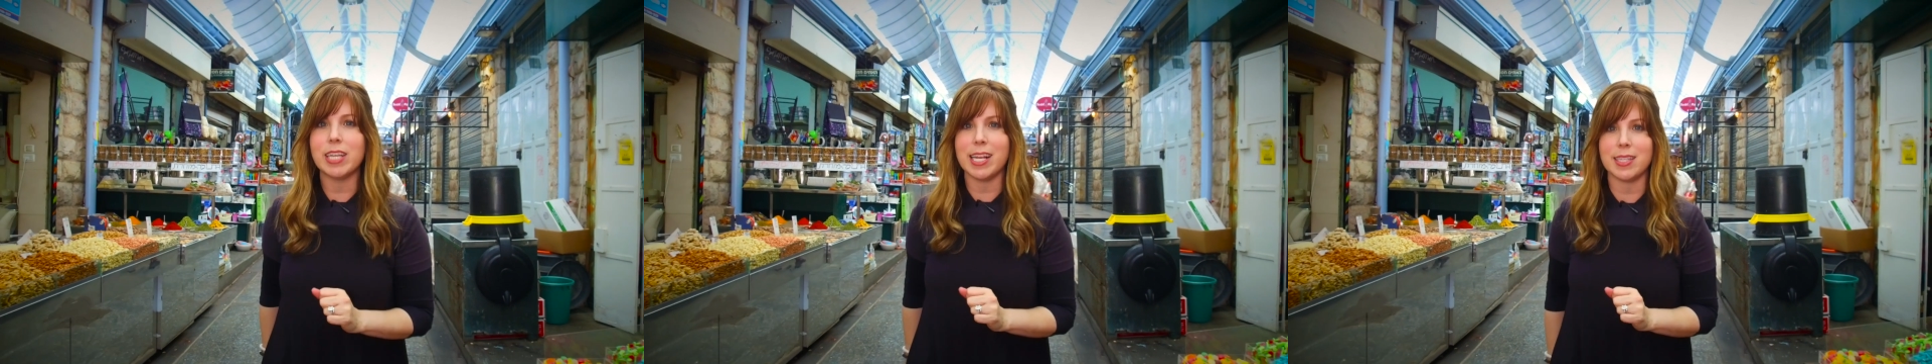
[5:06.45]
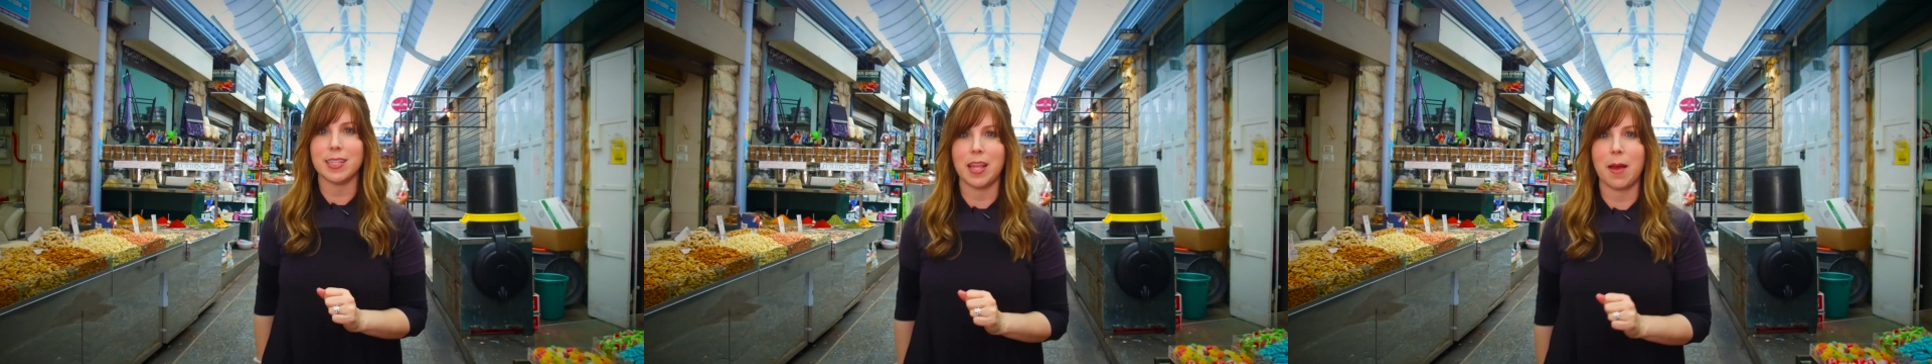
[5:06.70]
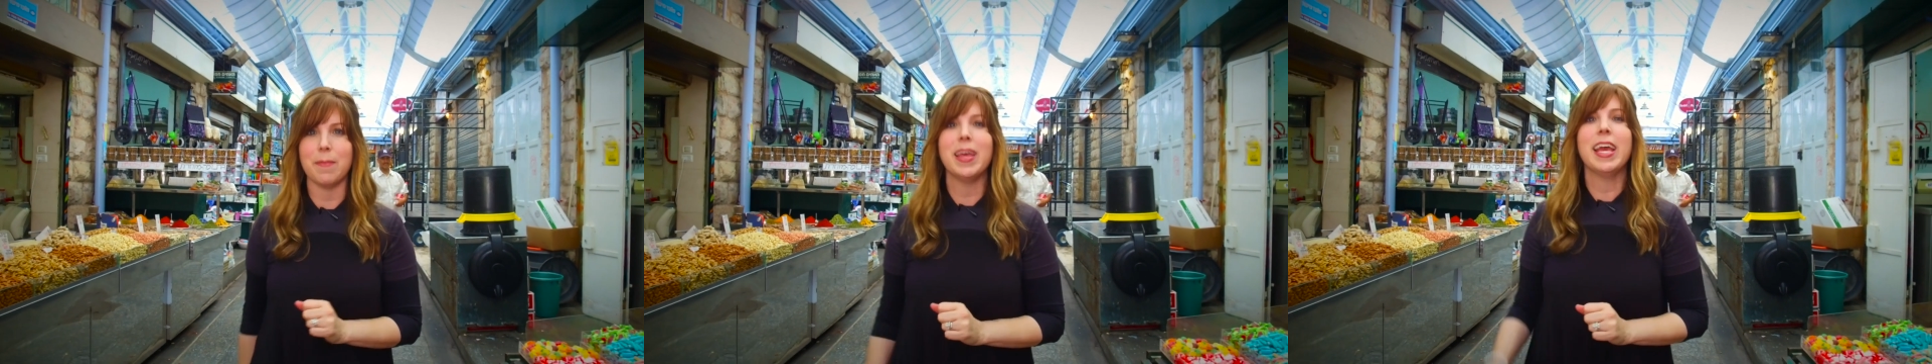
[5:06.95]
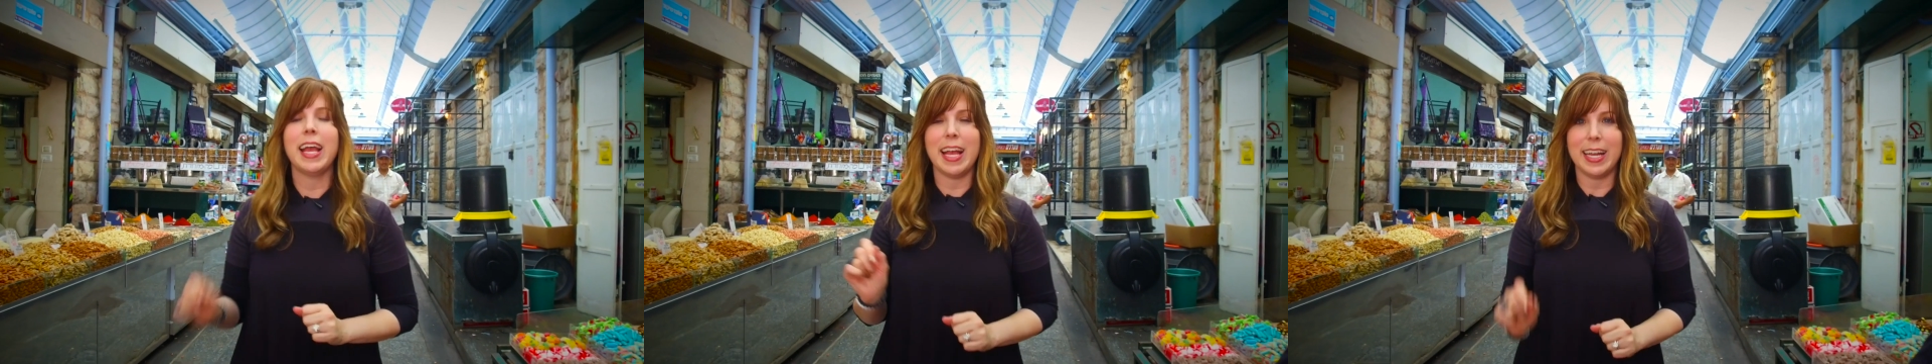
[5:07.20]
tasted them,
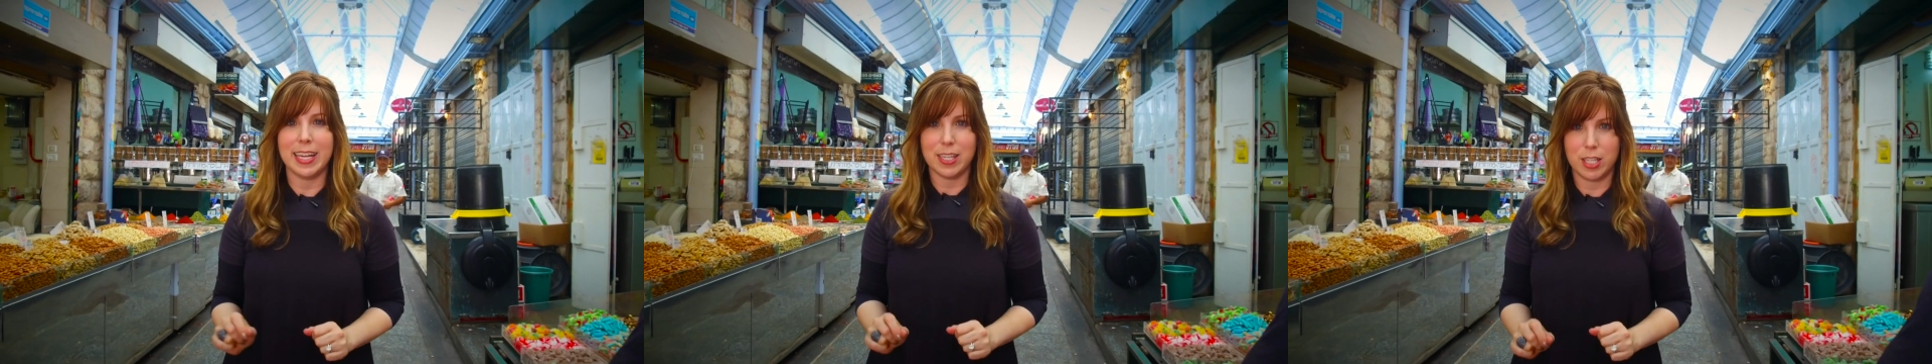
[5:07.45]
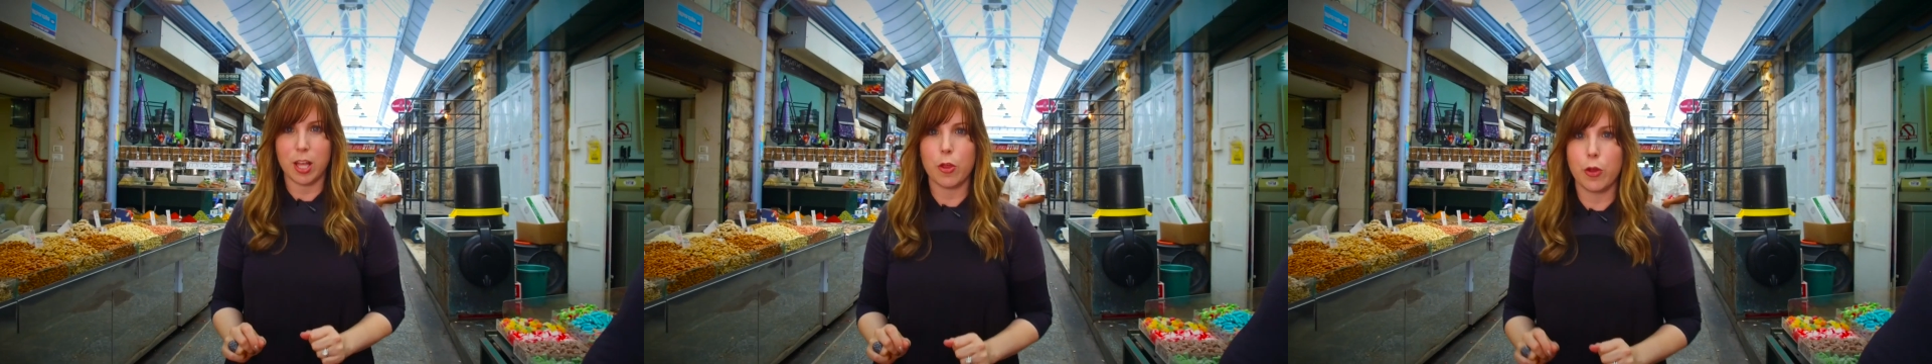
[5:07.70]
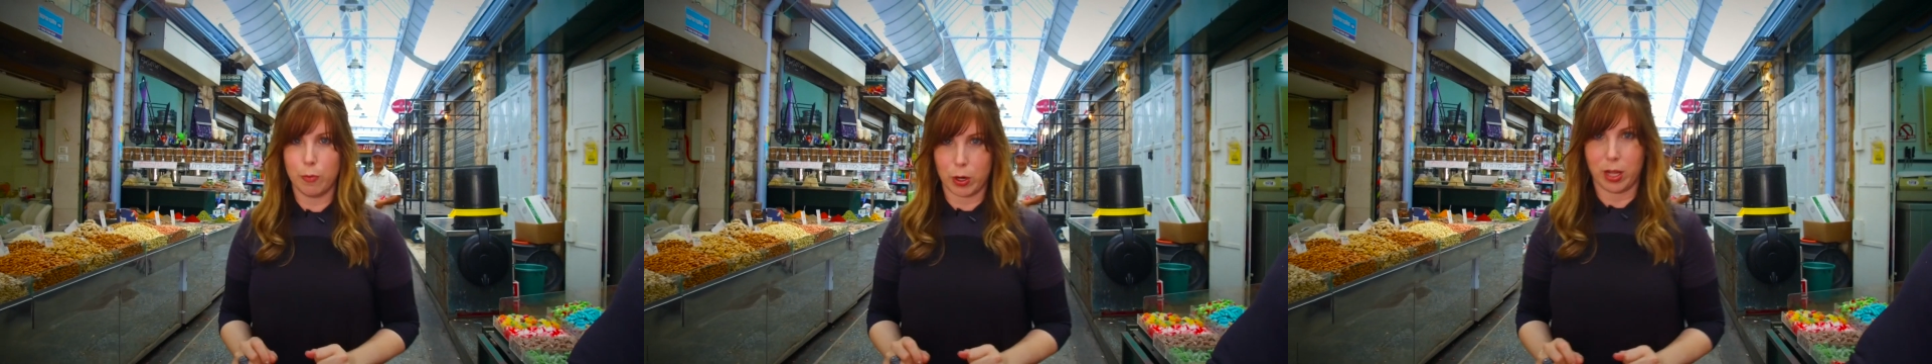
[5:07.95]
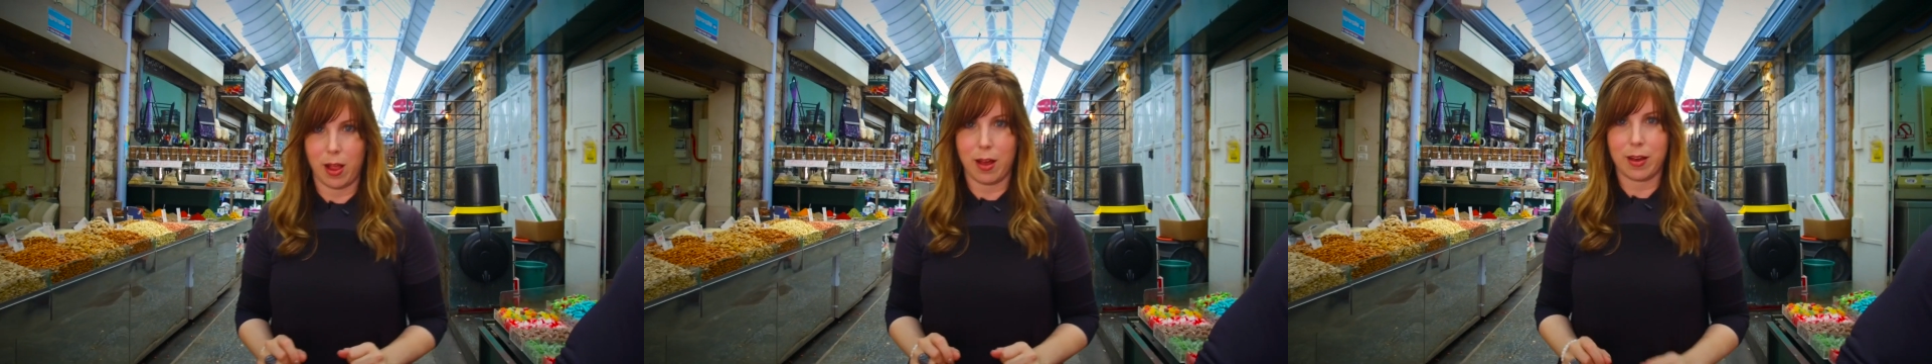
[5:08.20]
it is the
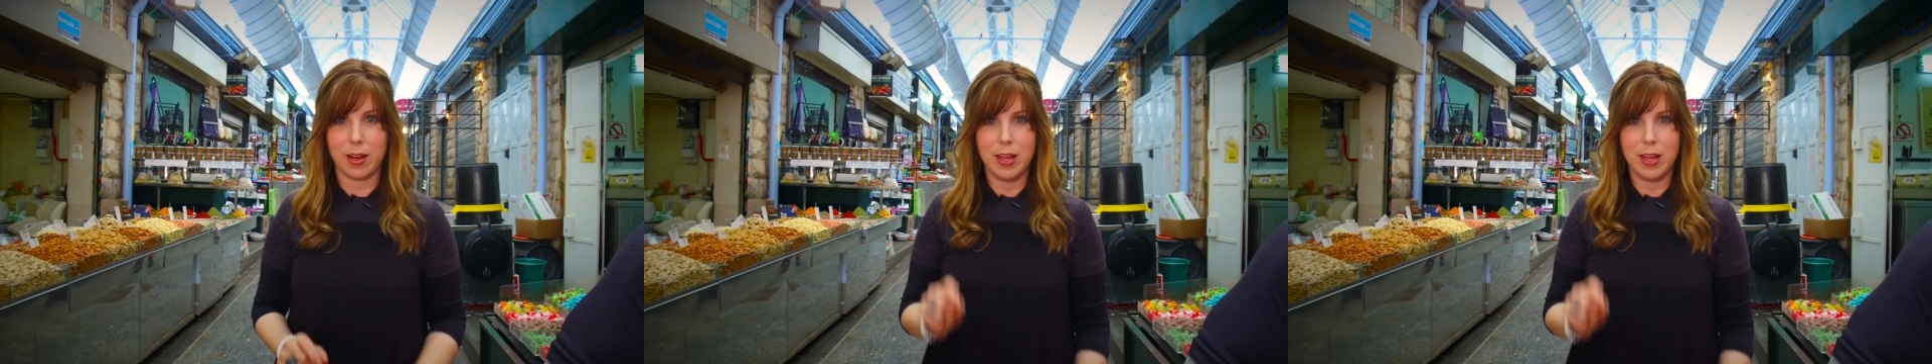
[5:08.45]
Rugelach.